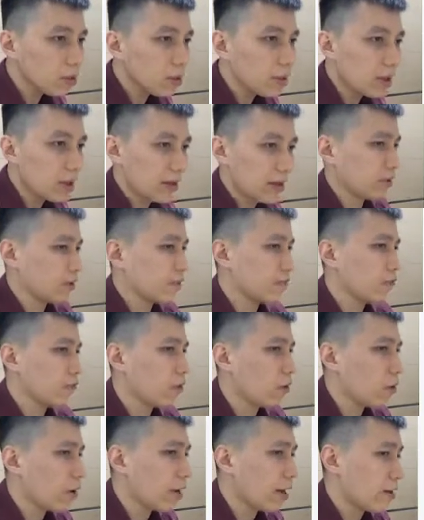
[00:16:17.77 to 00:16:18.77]
As
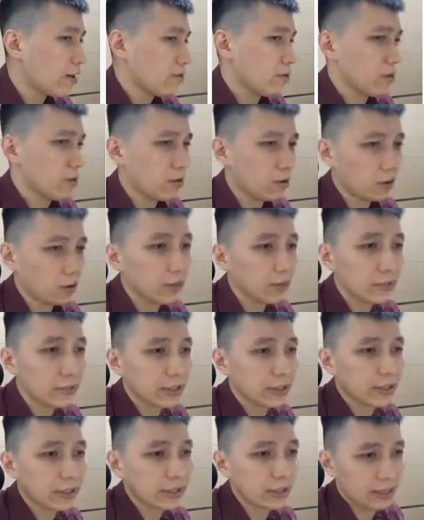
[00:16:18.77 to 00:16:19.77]
for alcohol, you
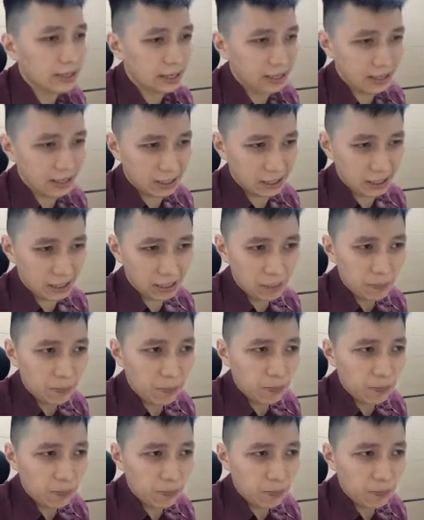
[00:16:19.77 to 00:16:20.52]
can see that it